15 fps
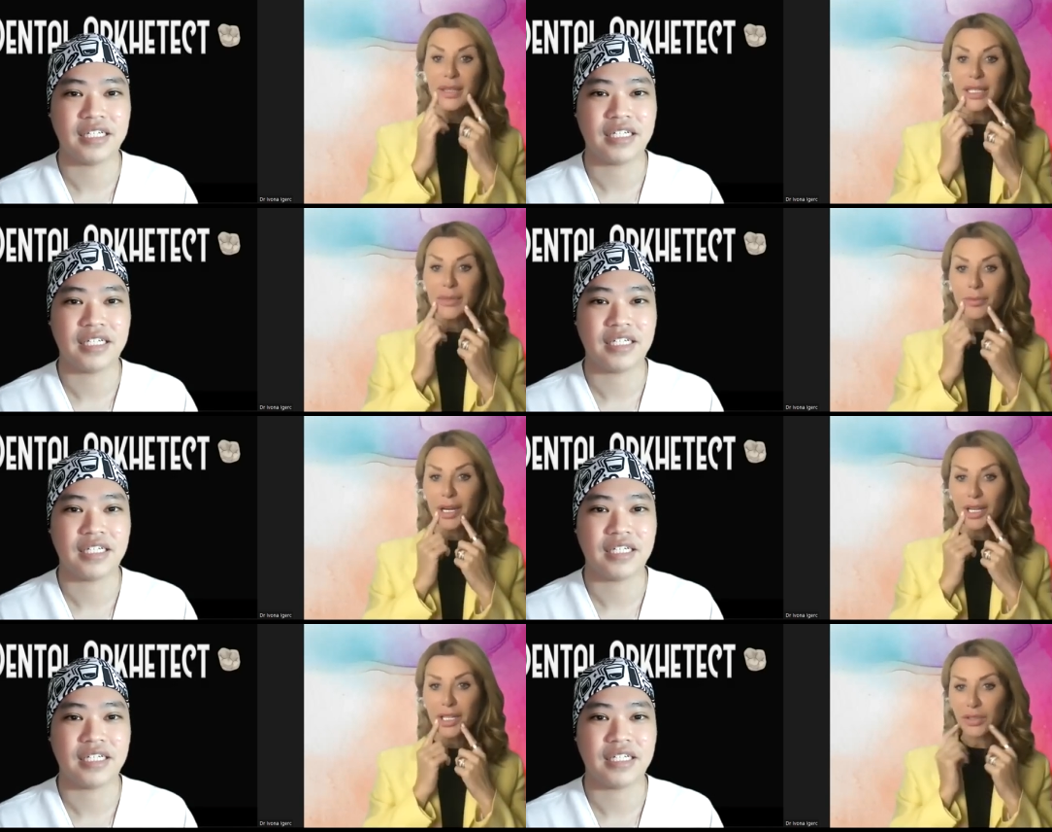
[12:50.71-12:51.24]

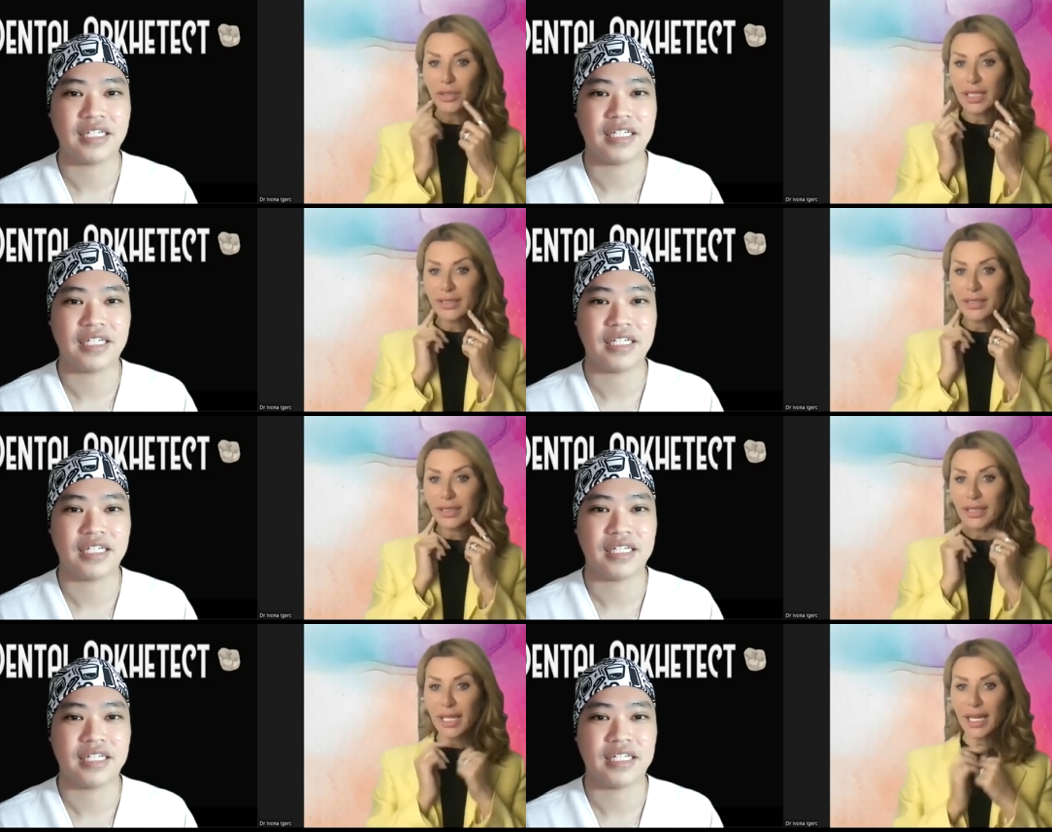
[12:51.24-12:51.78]
Speaker 1: Then
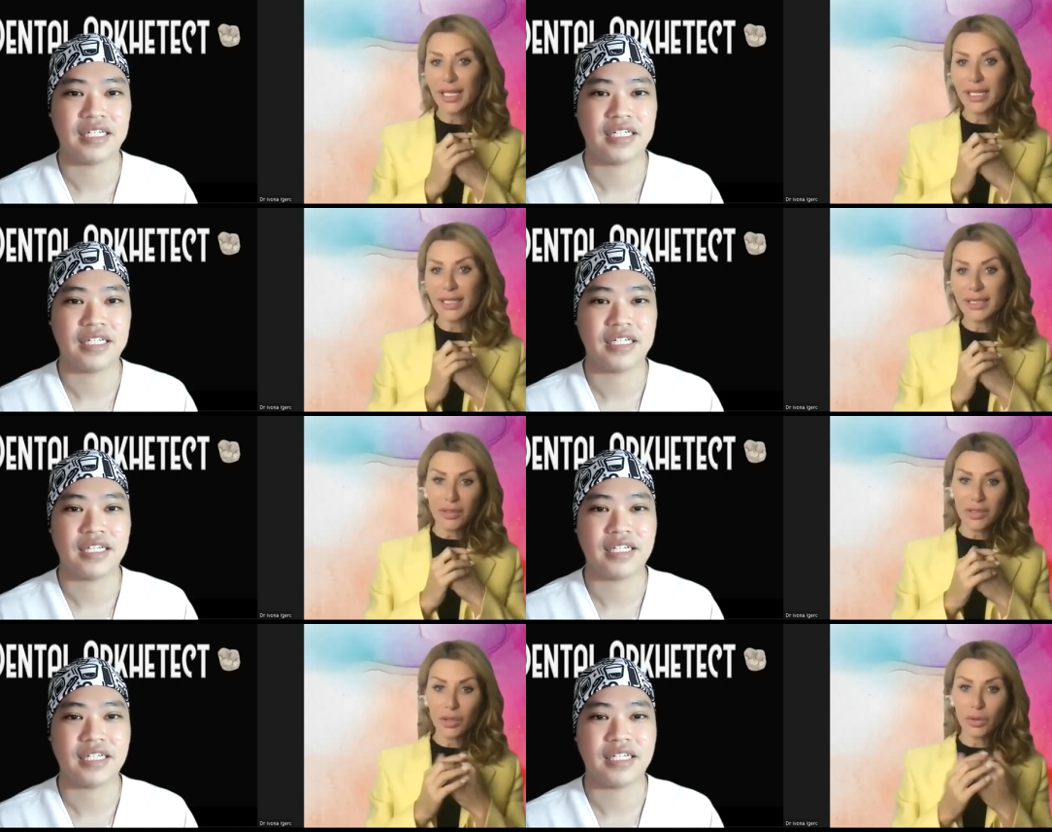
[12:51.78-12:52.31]
marionette
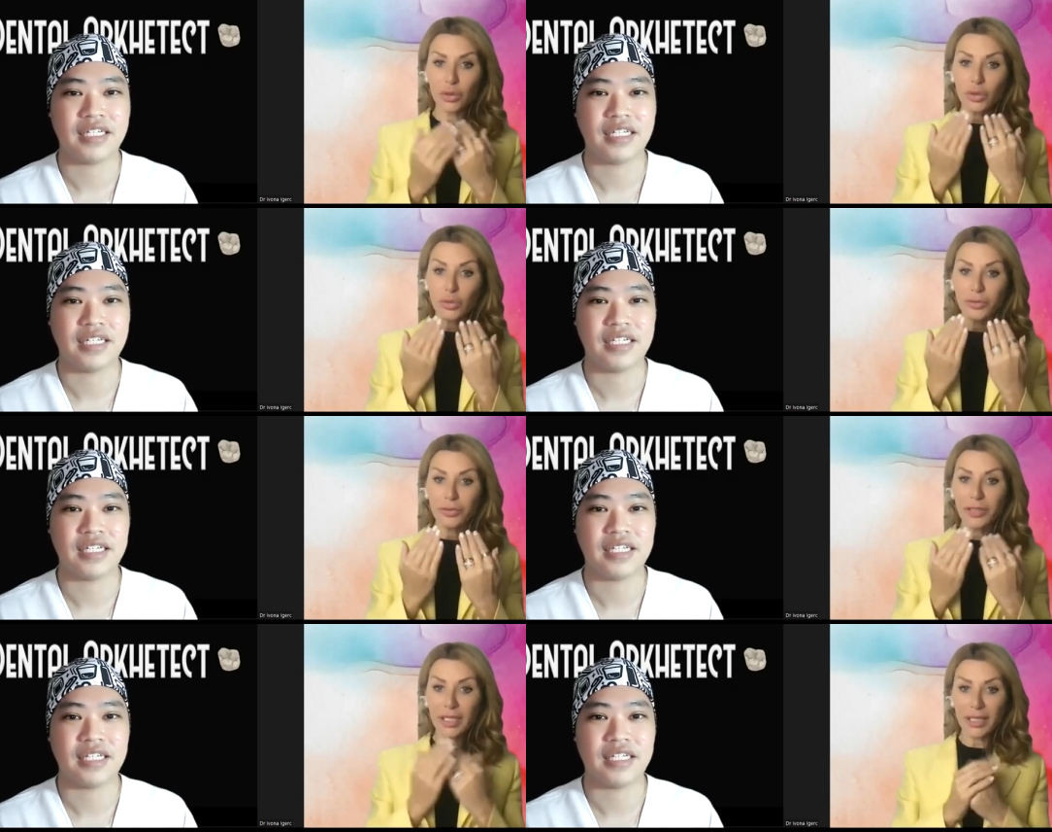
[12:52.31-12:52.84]
lines. So to
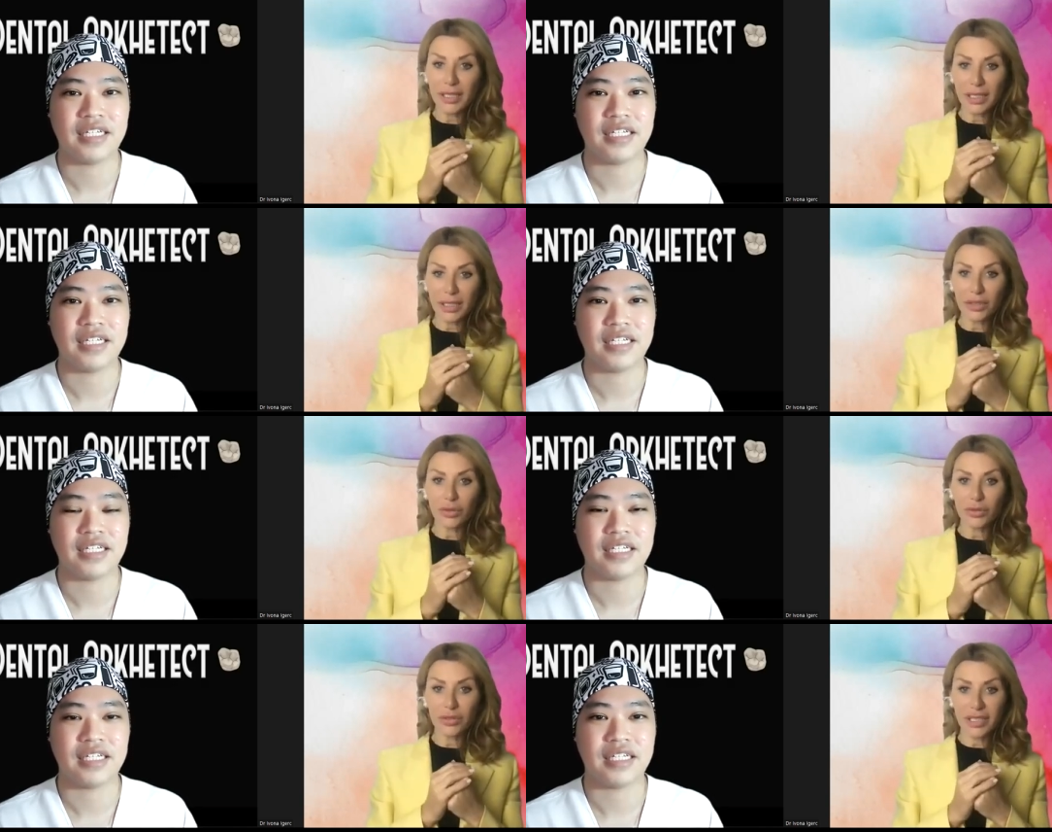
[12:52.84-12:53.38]
fill
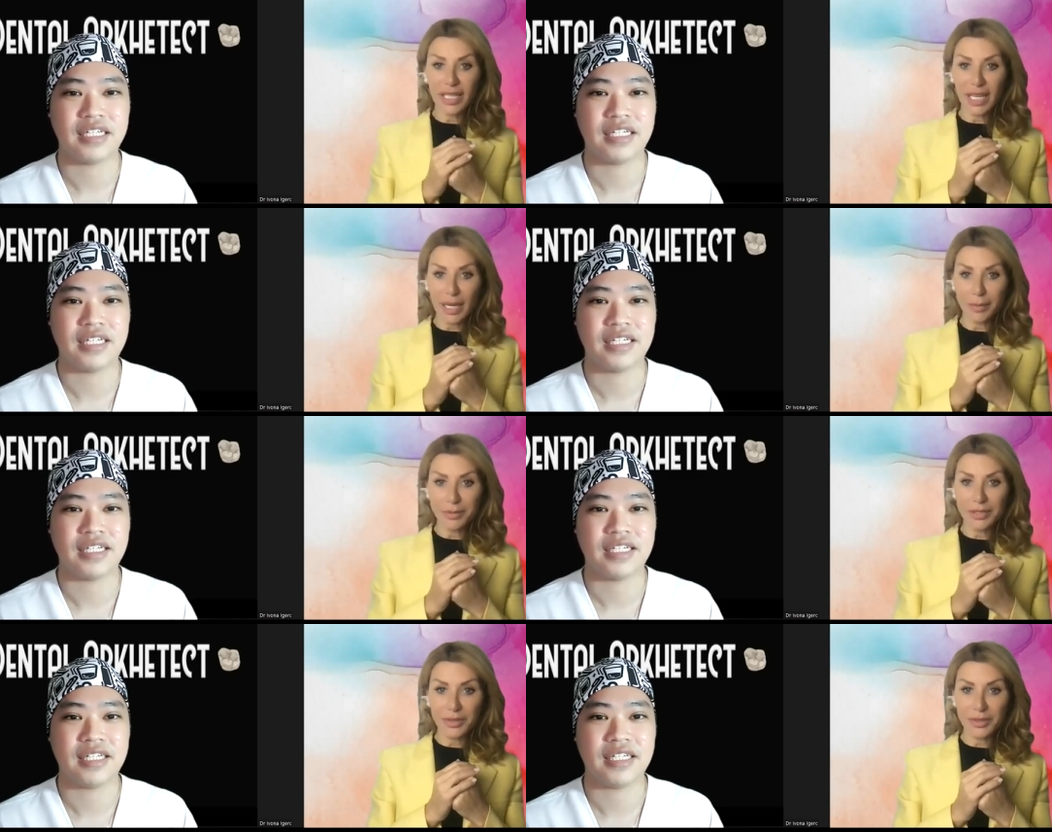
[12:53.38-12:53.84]
into the gaps,